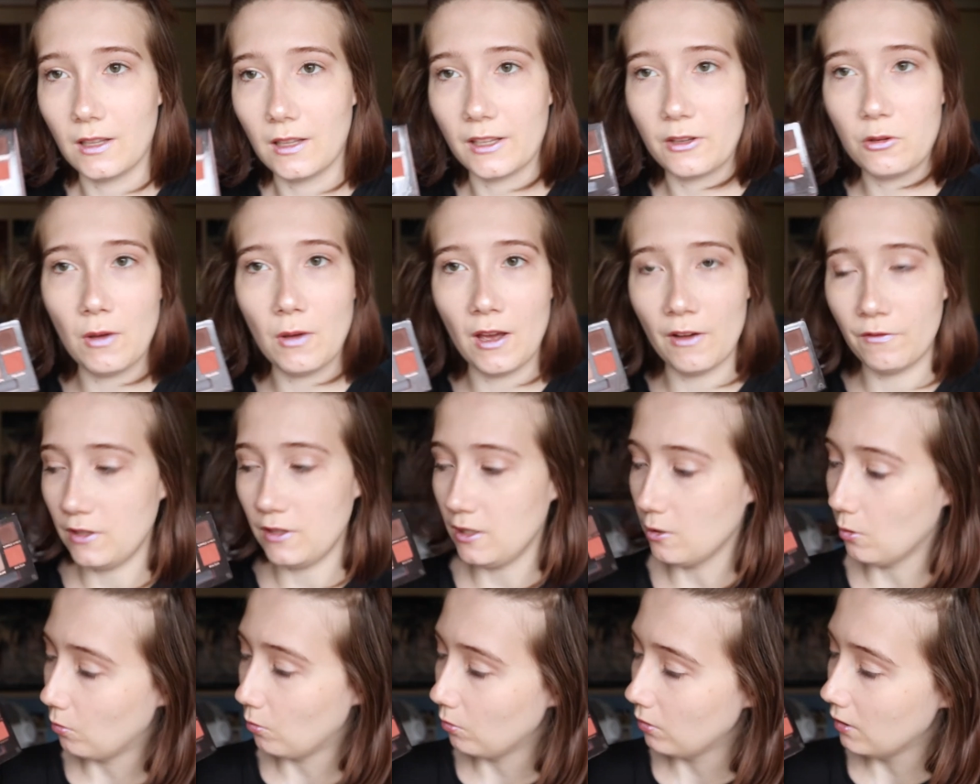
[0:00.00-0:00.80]
Like, you have
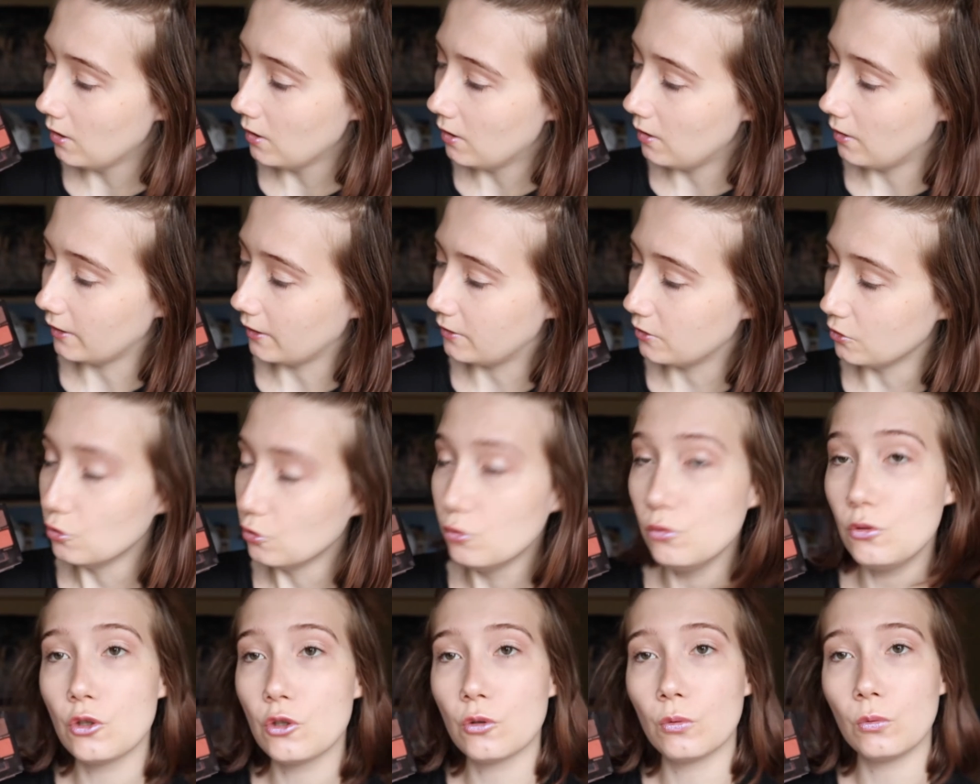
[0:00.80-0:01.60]
the
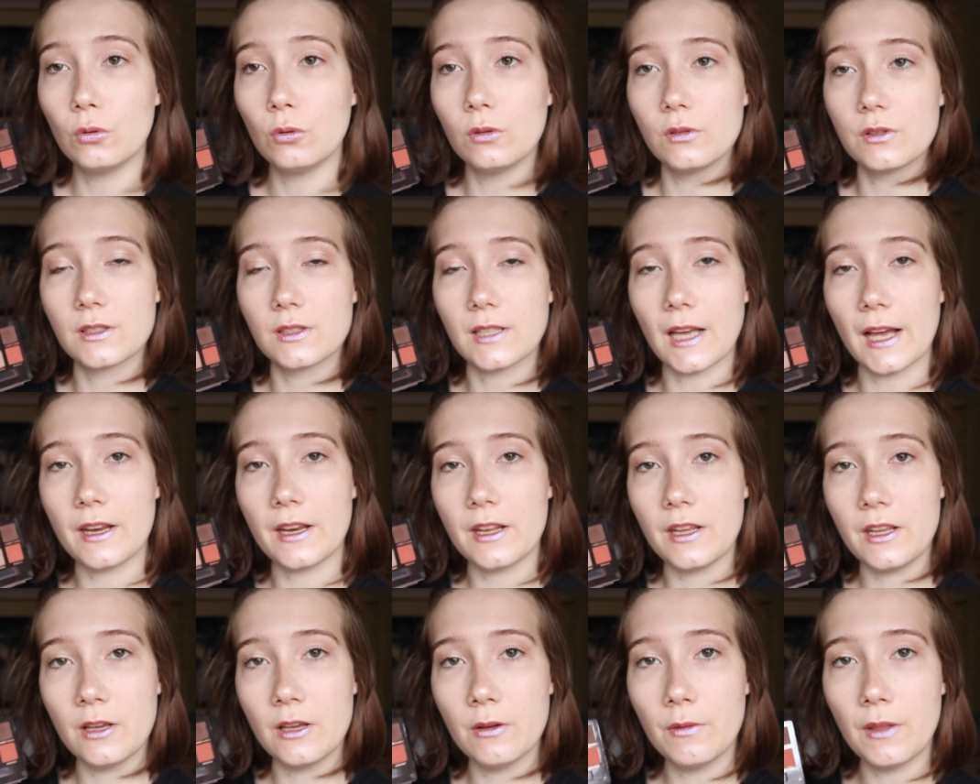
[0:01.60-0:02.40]
neutral side
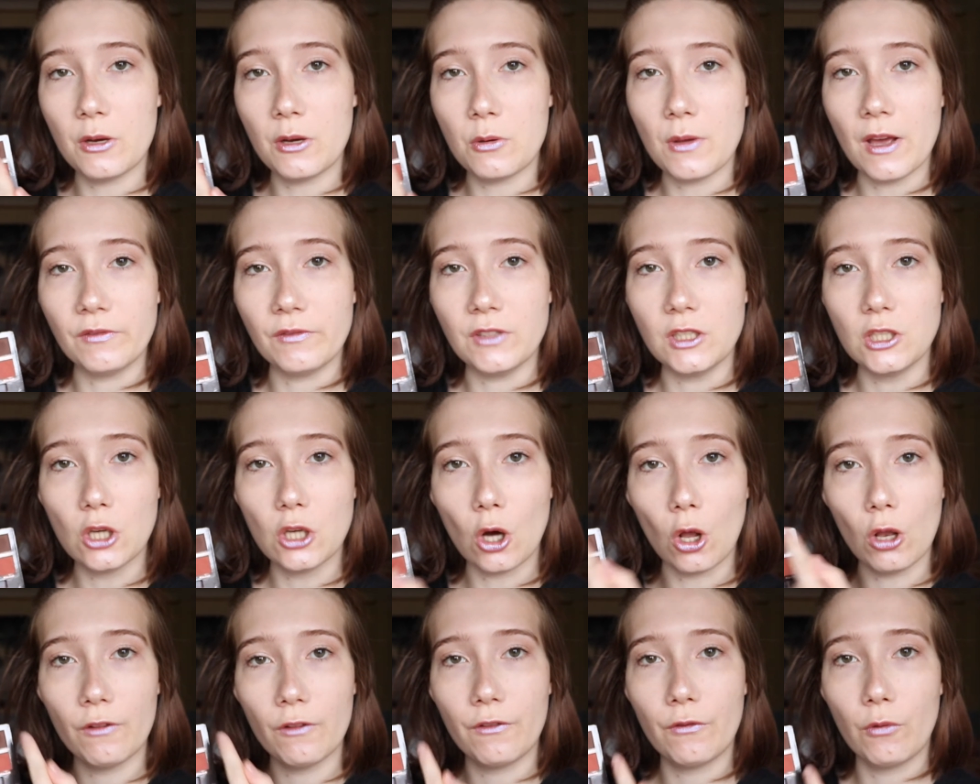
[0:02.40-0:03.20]
here, then you have the
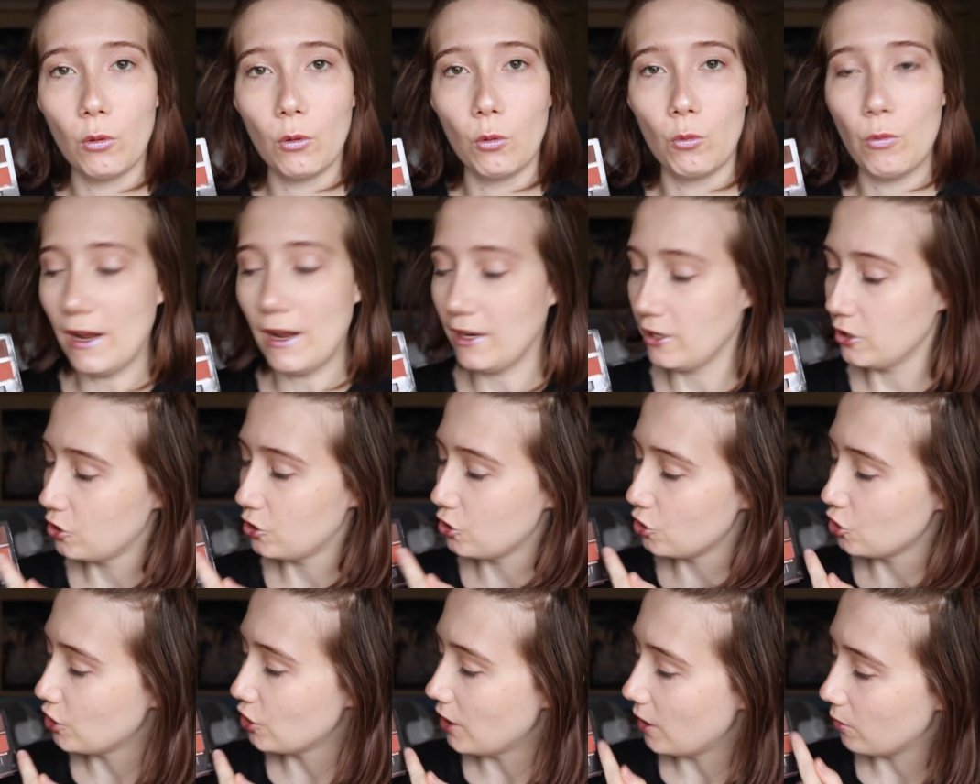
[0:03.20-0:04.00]
colorful
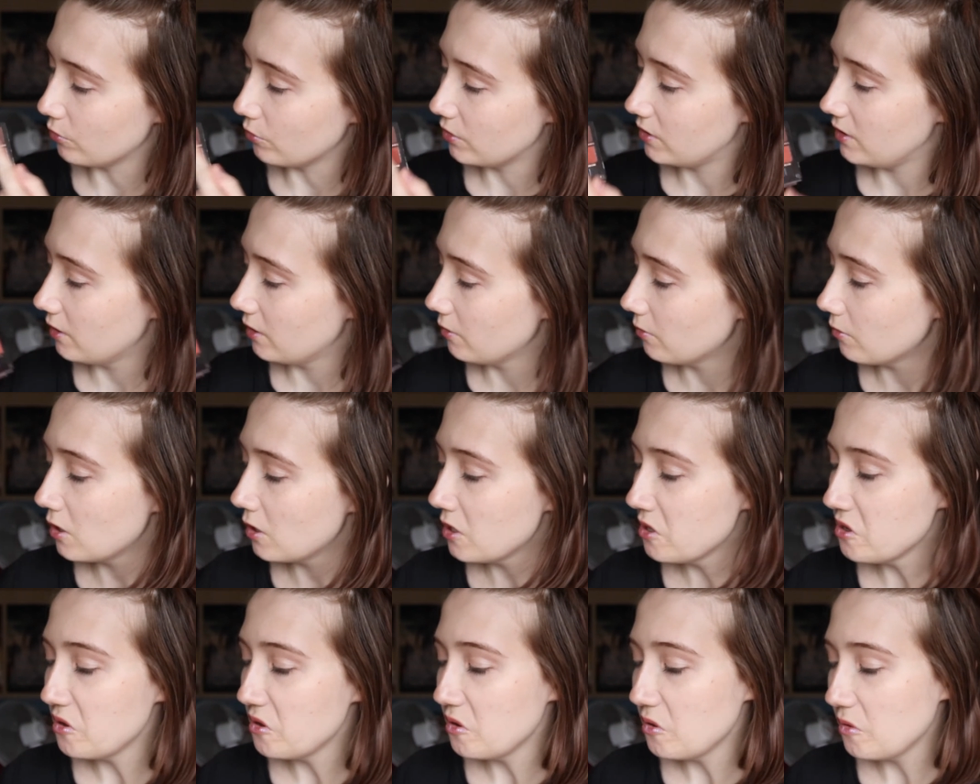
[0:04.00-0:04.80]
reddish shadows here,
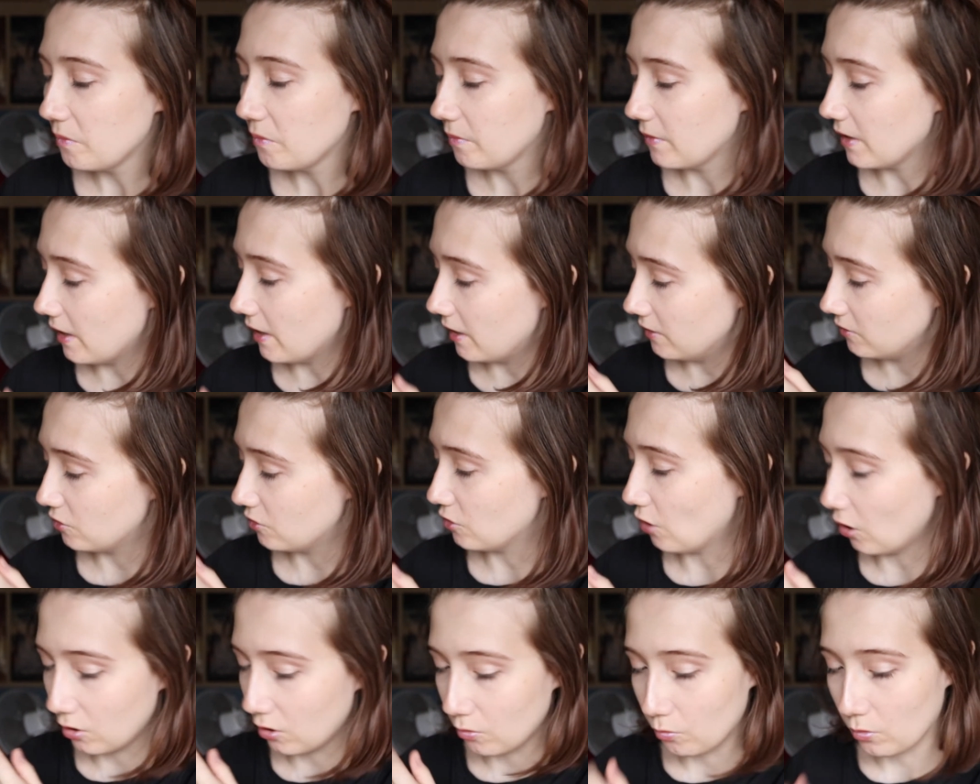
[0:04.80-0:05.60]
and the
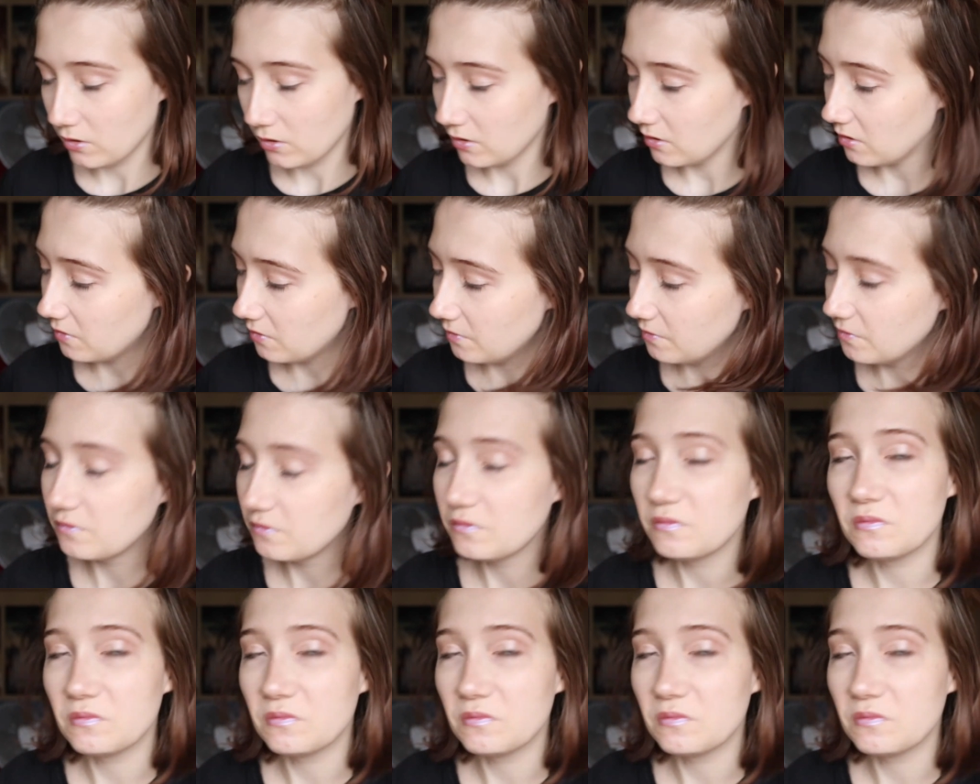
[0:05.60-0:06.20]
darker ones.